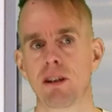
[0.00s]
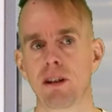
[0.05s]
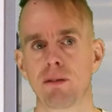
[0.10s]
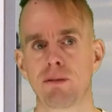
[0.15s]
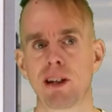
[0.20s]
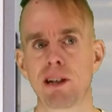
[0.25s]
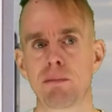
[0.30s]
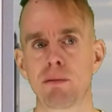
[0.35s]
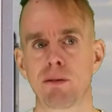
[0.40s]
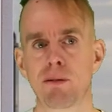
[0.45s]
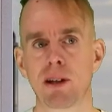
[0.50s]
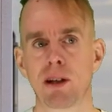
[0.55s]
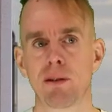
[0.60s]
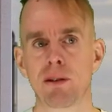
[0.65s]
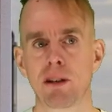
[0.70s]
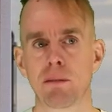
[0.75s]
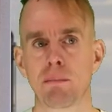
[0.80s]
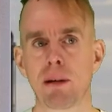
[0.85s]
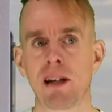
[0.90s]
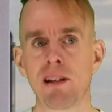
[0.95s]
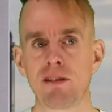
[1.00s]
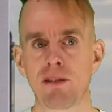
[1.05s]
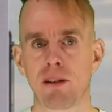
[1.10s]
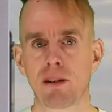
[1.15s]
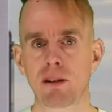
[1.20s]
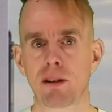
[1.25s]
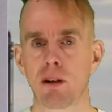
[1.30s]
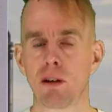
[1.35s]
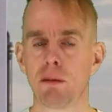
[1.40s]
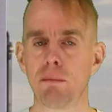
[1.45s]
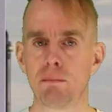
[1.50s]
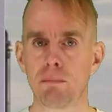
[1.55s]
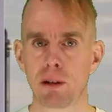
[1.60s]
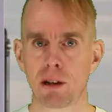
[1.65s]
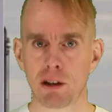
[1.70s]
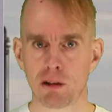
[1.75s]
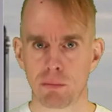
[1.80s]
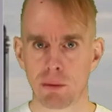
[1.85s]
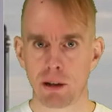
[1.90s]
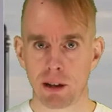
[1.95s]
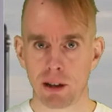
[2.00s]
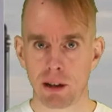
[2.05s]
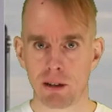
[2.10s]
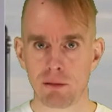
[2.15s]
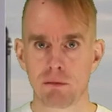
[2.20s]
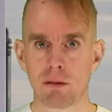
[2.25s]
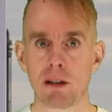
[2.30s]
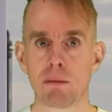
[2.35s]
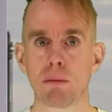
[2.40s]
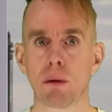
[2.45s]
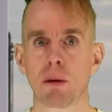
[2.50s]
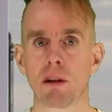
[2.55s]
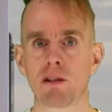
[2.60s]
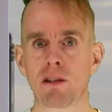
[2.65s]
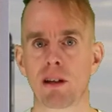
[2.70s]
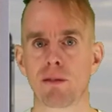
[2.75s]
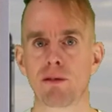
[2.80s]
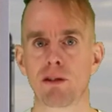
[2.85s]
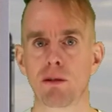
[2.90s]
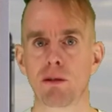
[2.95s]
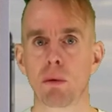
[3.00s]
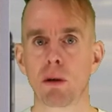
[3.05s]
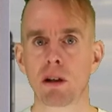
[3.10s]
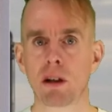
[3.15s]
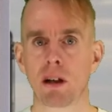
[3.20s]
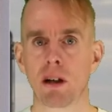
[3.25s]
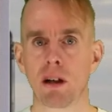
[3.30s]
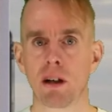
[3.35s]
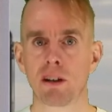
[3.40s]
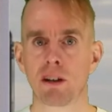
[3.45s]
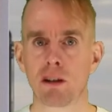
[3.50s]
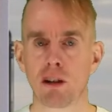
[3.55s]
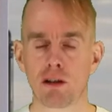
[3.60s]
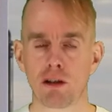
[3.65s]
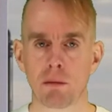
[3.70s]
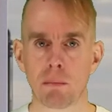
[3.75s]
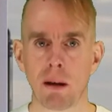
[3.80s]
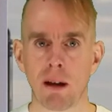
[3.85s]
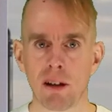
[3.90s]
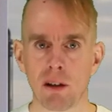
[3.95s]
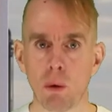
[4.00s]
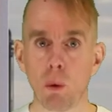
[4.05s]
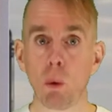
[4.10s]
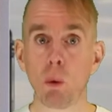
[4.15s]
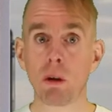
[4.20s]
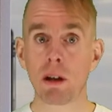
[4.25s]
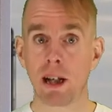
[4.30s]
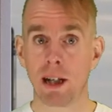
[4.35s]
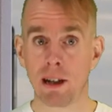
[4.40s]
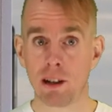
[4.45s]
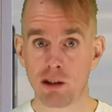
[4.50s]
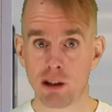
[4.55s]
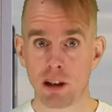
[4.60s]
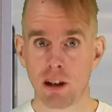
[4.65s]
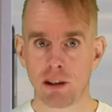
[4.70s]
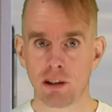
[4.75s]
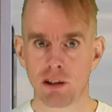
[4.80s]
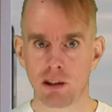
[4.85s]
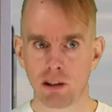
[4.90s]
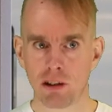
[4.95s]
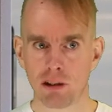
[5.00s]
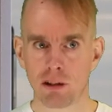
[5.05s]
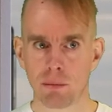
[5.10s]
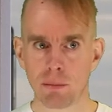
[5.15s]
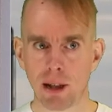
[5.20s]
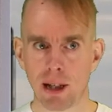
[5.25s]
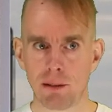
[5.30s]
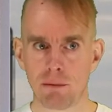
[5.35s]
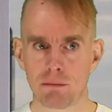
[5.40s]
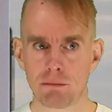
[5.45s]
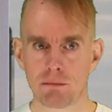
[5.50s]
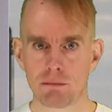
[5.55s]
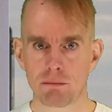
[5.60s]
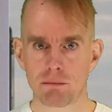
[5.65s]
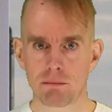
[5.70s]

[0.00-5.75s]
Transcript: the vapour flow in the base of the column because my reboiler is having to work harder to supply all the energy to the system now.